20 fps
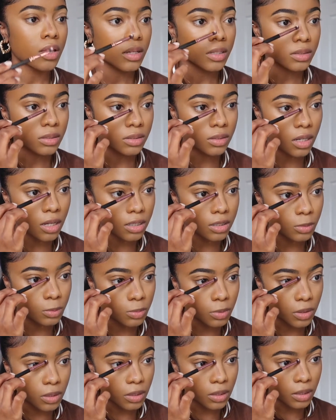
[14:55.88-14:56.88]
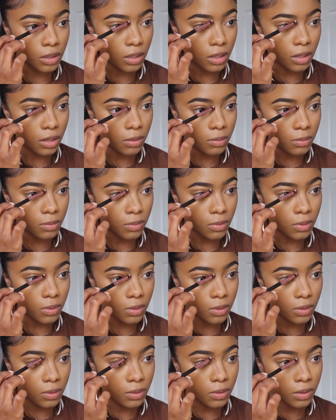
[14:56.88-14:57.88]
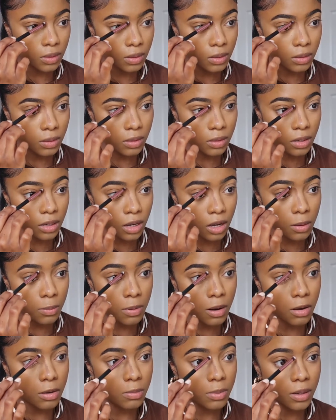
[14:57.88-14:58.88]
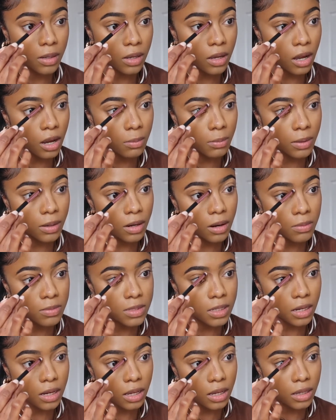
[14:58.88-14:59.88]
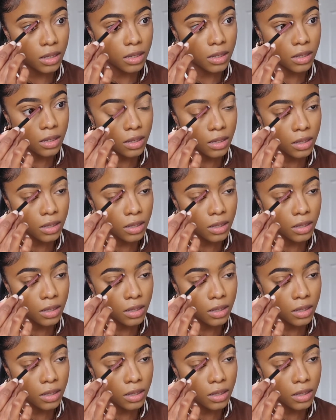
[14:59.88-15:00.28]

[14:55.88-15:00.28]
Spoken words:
So I just bring it up. I bring it up to like